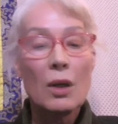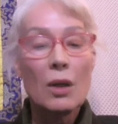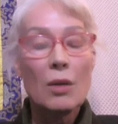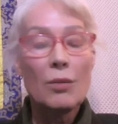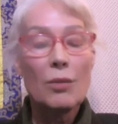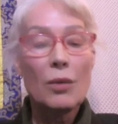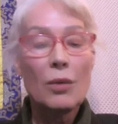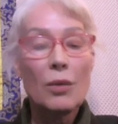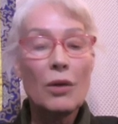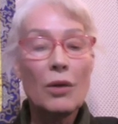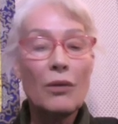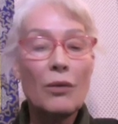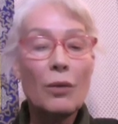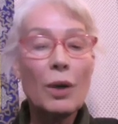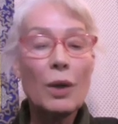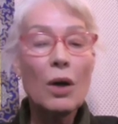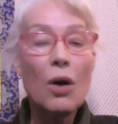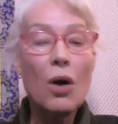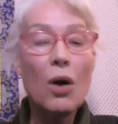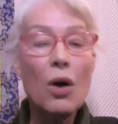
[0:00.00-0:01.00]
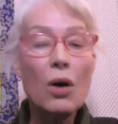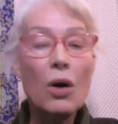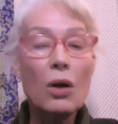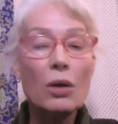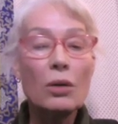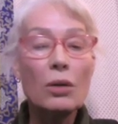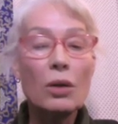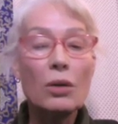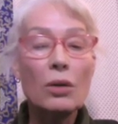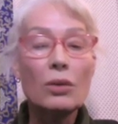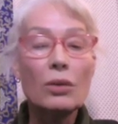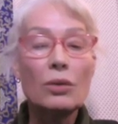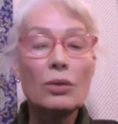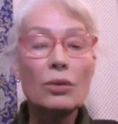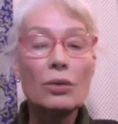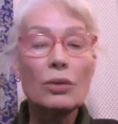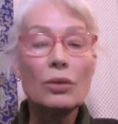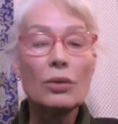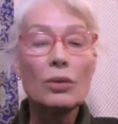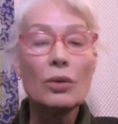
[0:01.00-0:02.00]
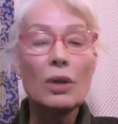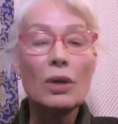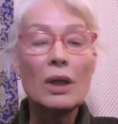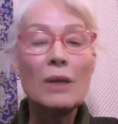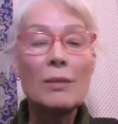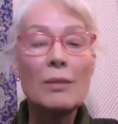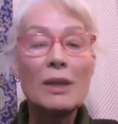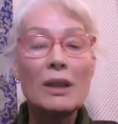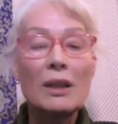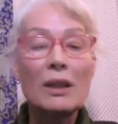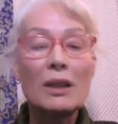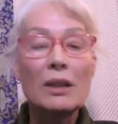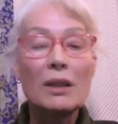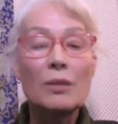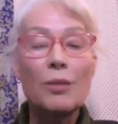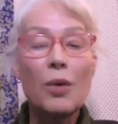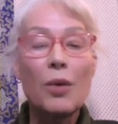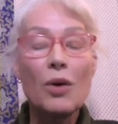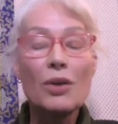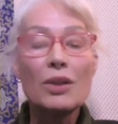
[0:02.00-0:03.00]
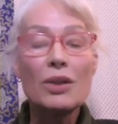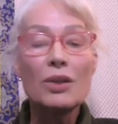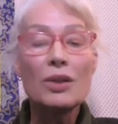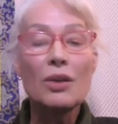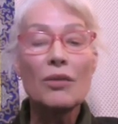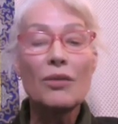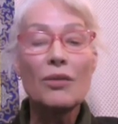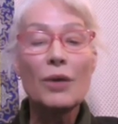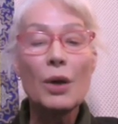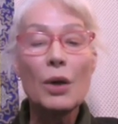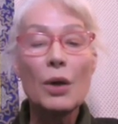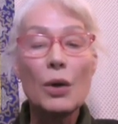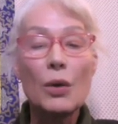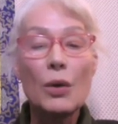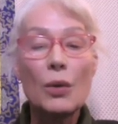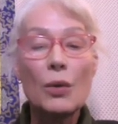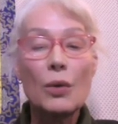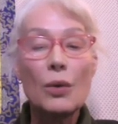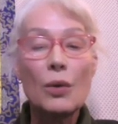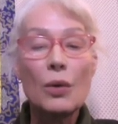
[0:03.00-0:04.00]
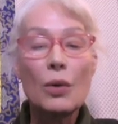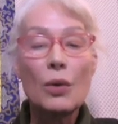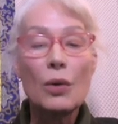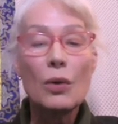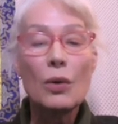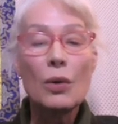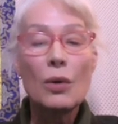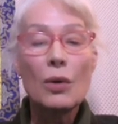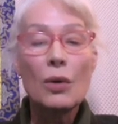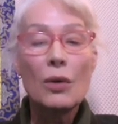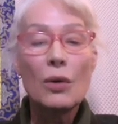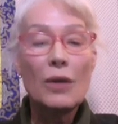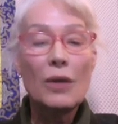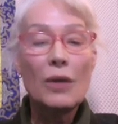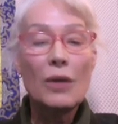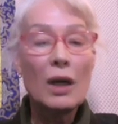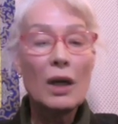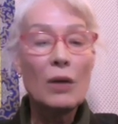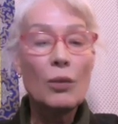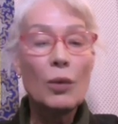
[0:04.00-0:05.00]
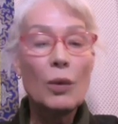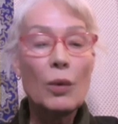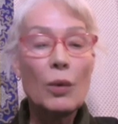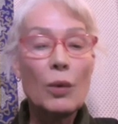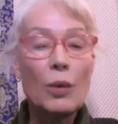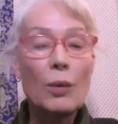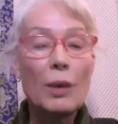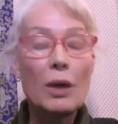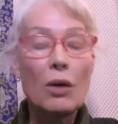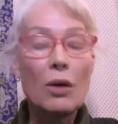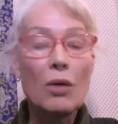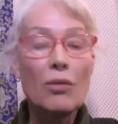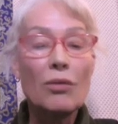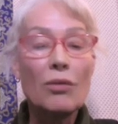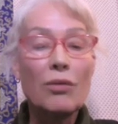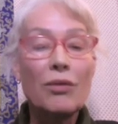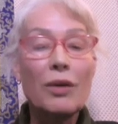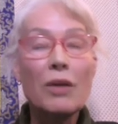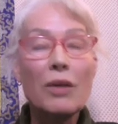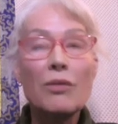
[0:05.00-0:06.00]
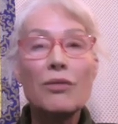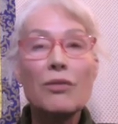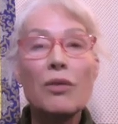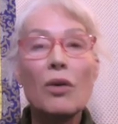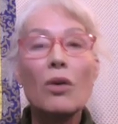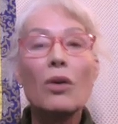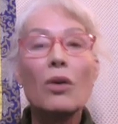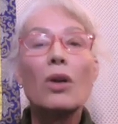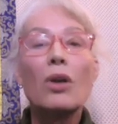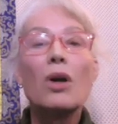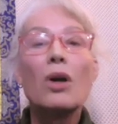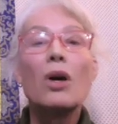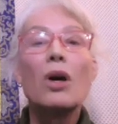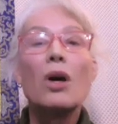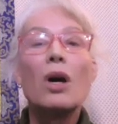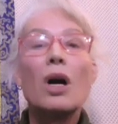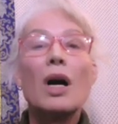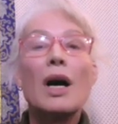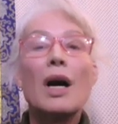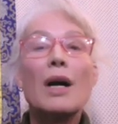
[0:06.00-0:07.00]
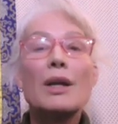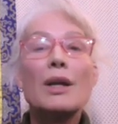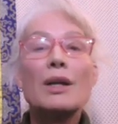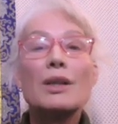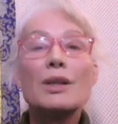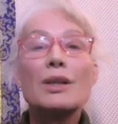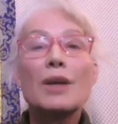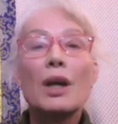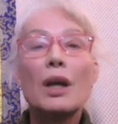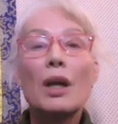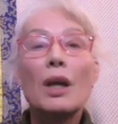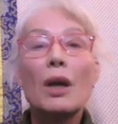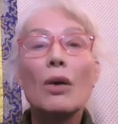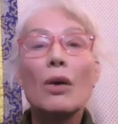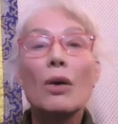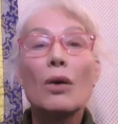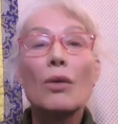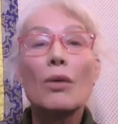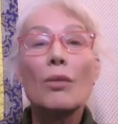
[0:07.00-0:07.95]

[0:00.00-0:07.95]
But if we hold onto limited points of view, then we become fearful and insecure.